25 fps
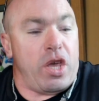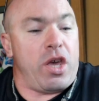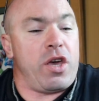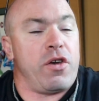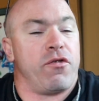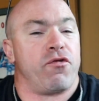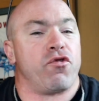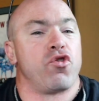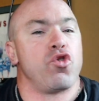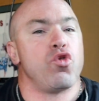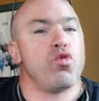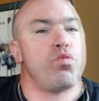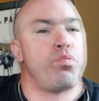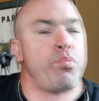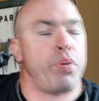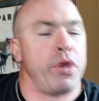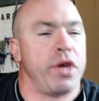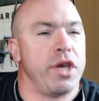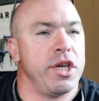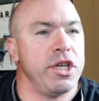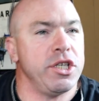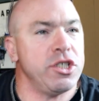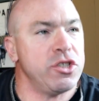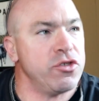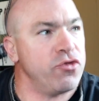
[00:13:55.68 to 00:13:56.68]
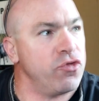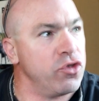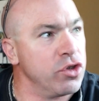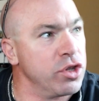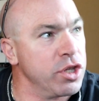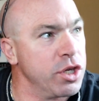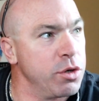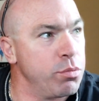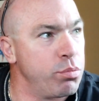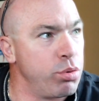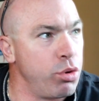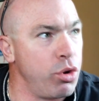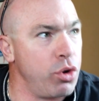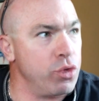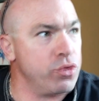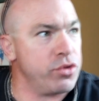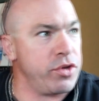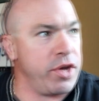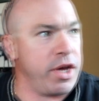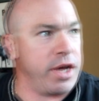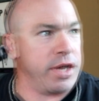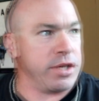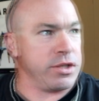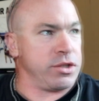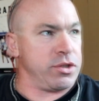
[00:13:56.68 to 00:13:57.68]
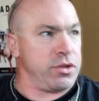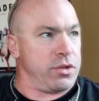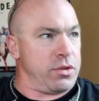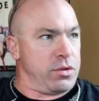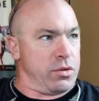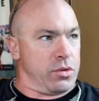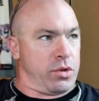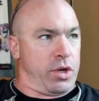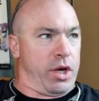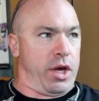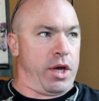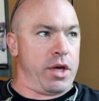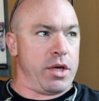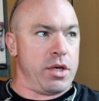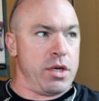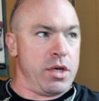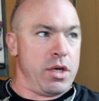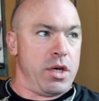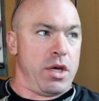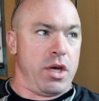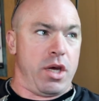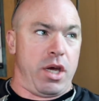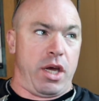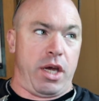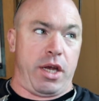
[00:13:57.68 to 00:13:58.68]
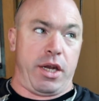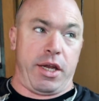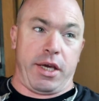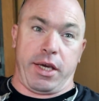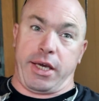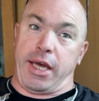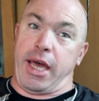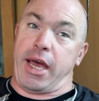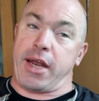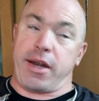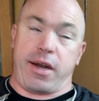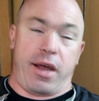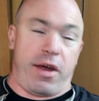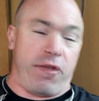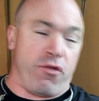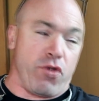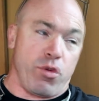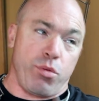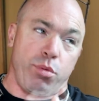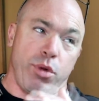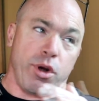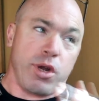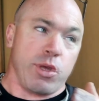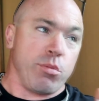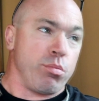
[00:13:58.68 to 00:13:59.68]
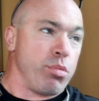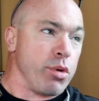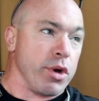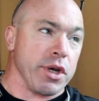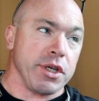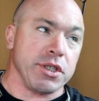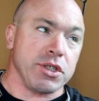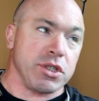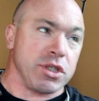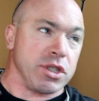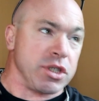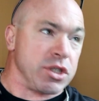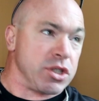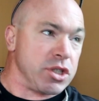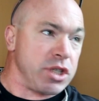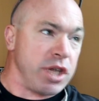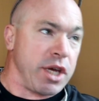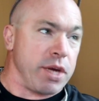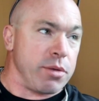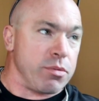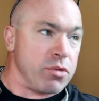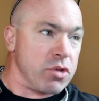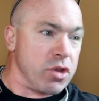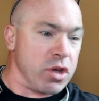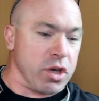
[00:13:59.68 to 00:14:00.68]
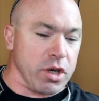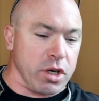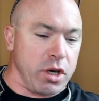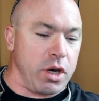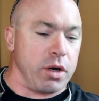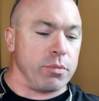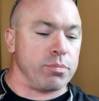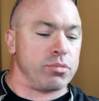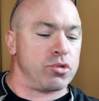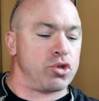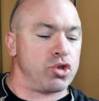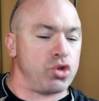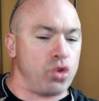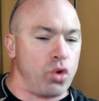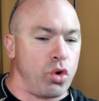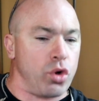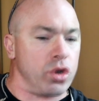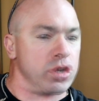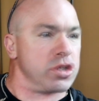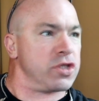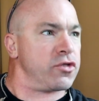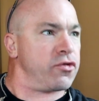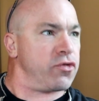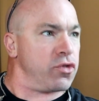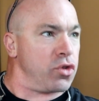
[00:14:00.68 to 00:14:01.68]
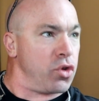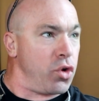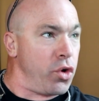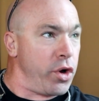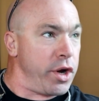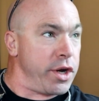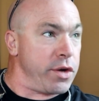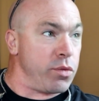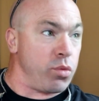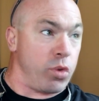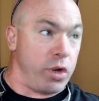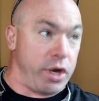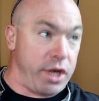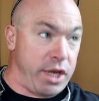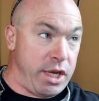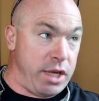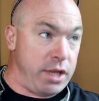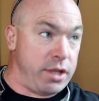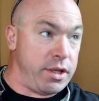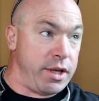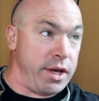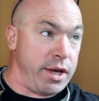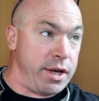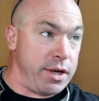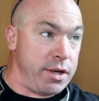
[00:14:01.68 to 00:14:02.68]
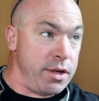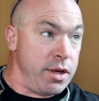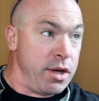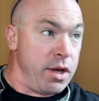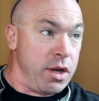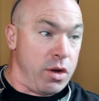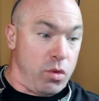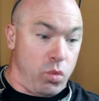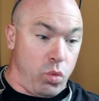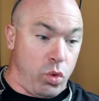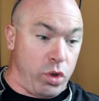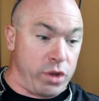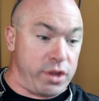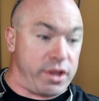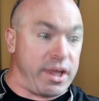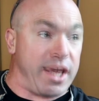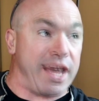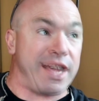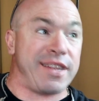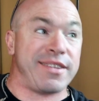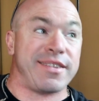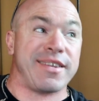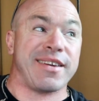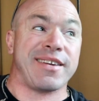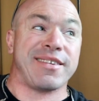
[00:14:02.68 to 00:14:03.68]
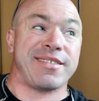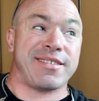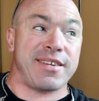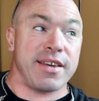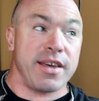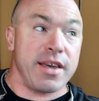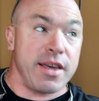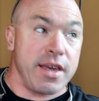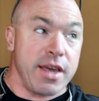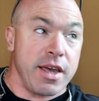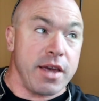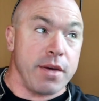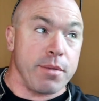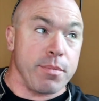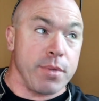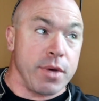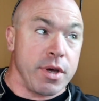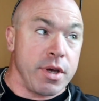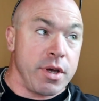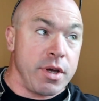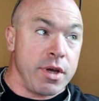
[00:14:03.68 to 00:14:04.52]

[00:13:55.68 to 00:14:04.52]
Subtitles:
If you peacefully protest, okay, and again, everybody brings the same thing up. George Floyd, what he did, what they did to him,